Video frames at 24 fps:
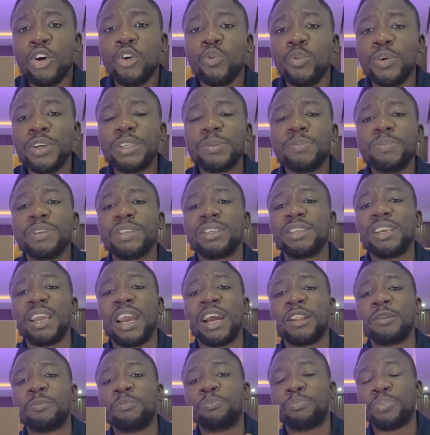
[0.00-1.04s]
which means he
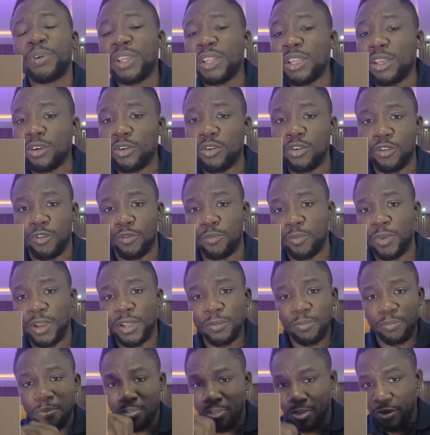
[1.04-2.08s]
had been in
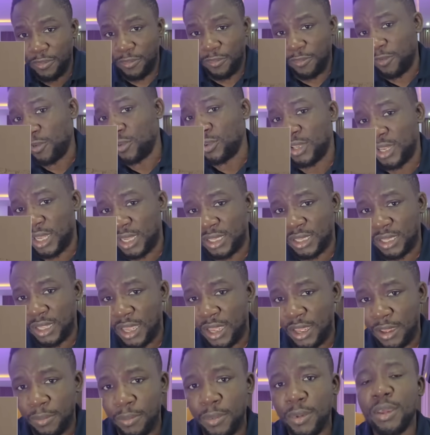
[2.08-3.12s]
government before that
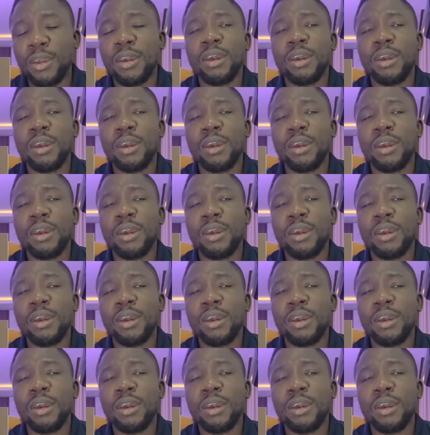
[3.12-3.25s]
time.